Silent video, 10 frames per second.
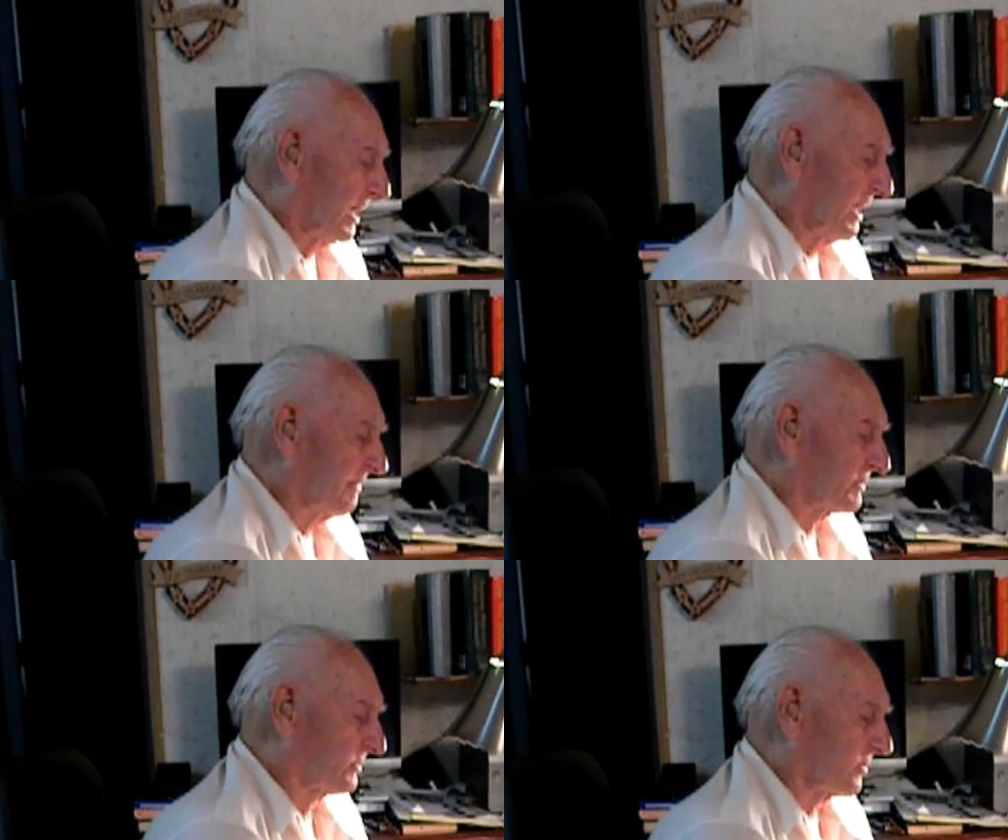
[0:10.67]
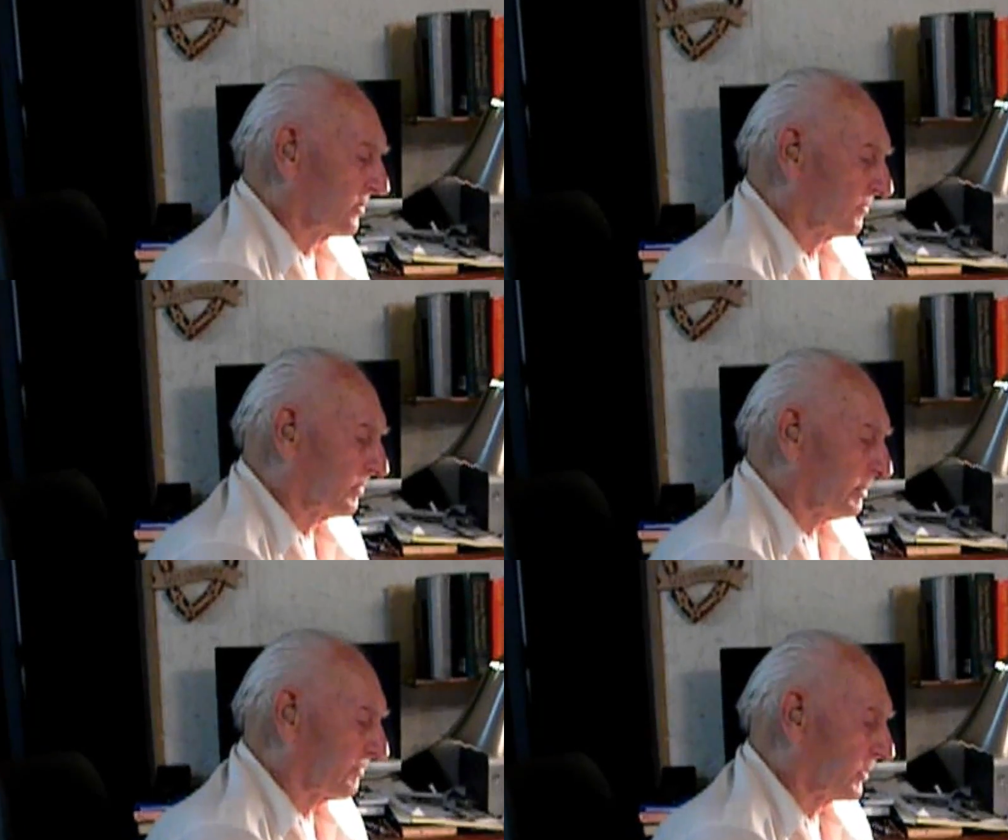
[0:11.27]
Our love has
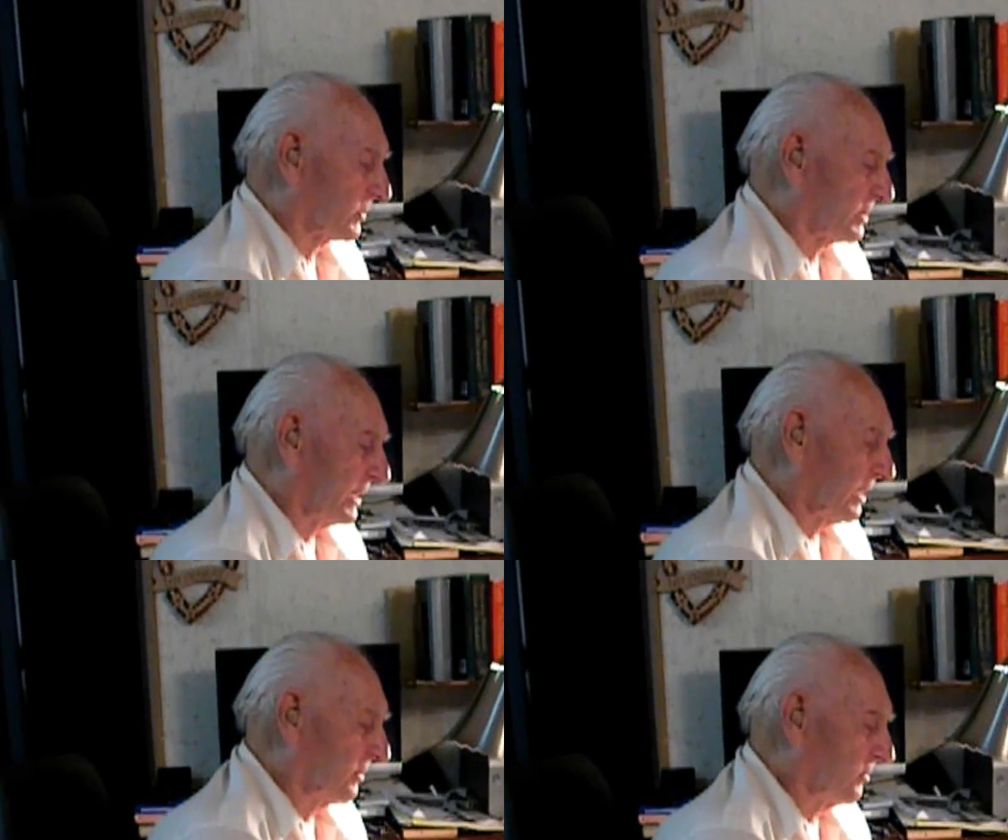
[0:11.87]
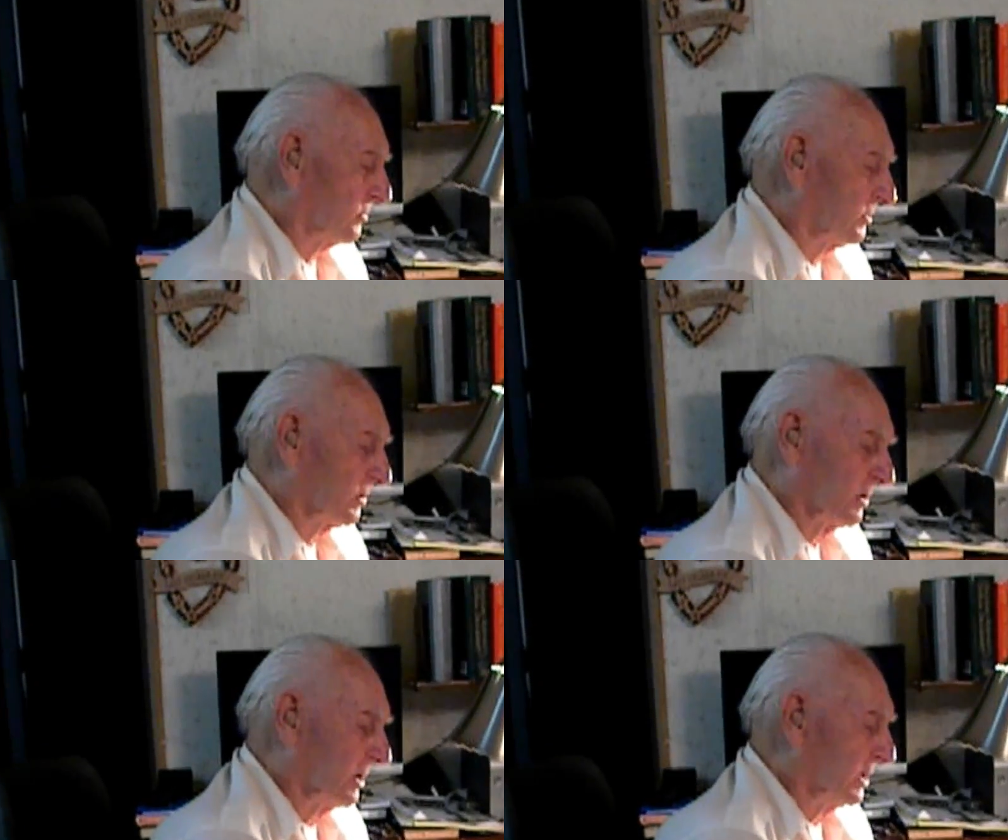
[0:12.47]
grown from the first hello.